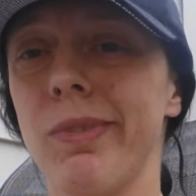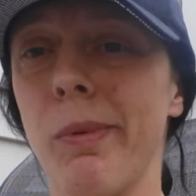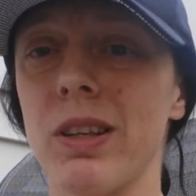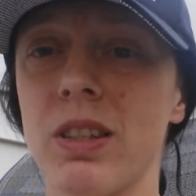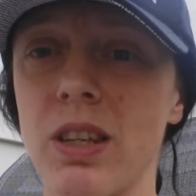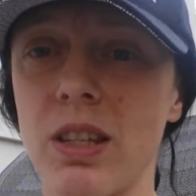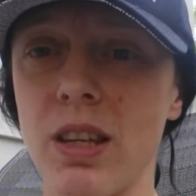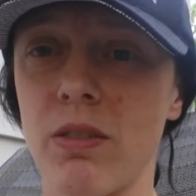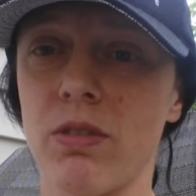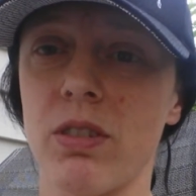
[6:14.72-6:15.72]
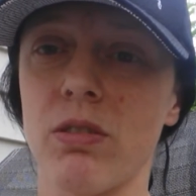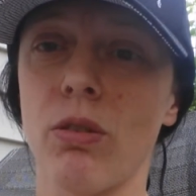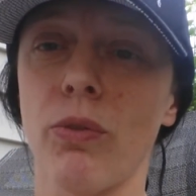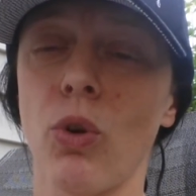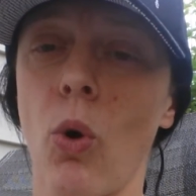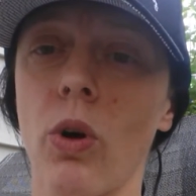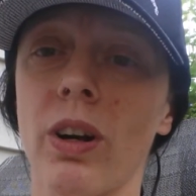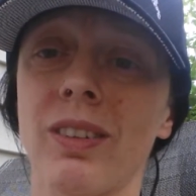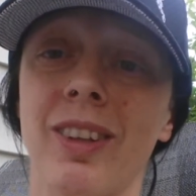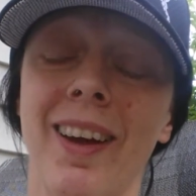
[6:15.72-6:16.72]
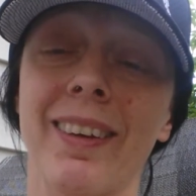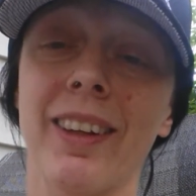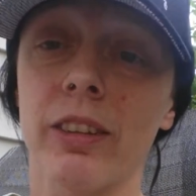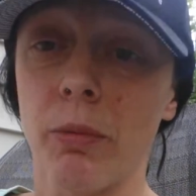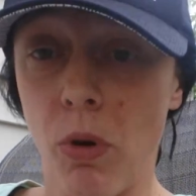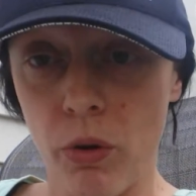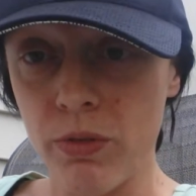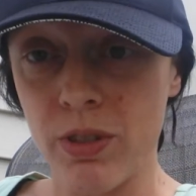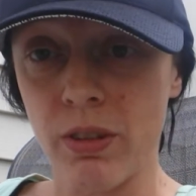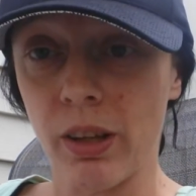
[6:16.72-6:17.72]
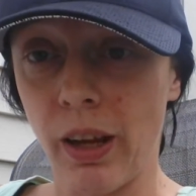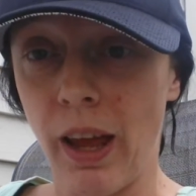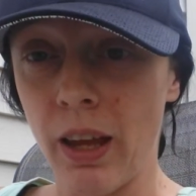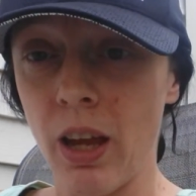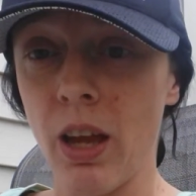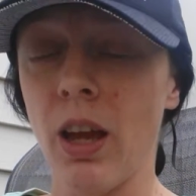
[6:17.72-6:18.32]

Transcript: about six ounces of yogurt 10 at the most a day